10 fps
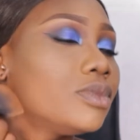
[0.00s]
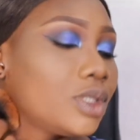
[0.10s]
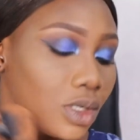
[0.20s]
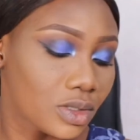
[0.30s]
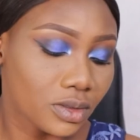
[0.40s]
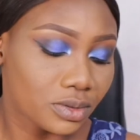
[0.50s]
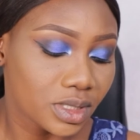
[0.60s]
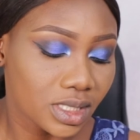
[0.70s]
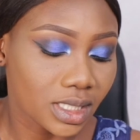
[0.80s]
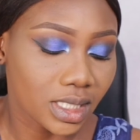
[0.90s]
Because of
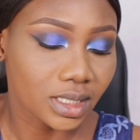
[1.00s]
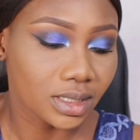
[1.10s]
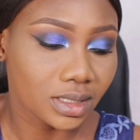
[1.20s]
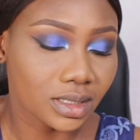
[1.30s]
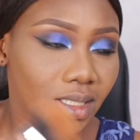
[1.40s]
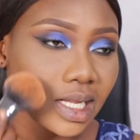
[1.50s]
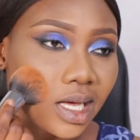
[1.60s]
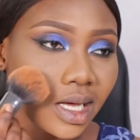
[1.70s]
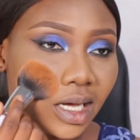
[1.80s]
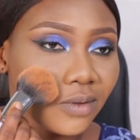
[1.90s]
recent,
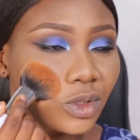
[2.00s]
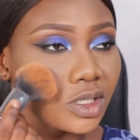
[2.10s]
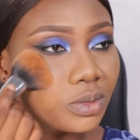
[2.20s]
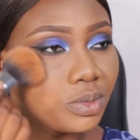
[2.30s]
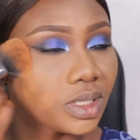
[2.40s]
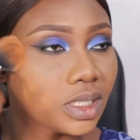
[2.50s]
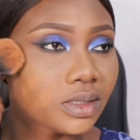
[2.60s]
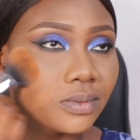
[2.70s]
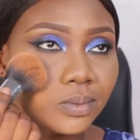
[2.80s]
like, I've just been